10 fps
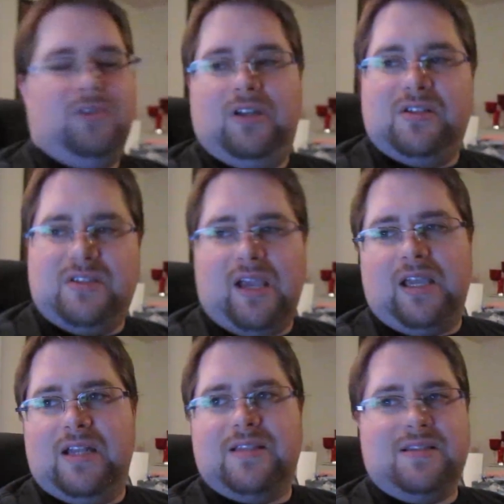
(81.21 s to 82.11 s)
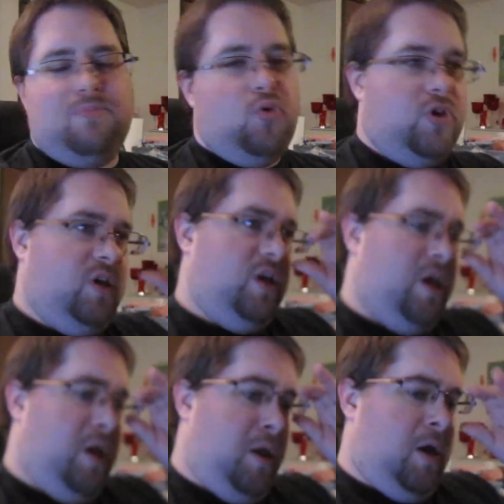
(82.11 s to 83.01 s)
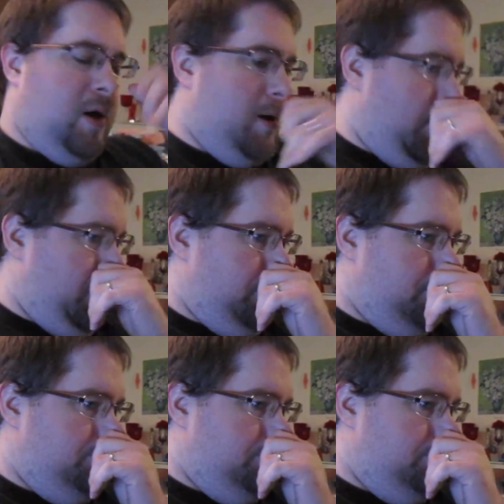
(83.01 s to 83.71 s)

second at this point. I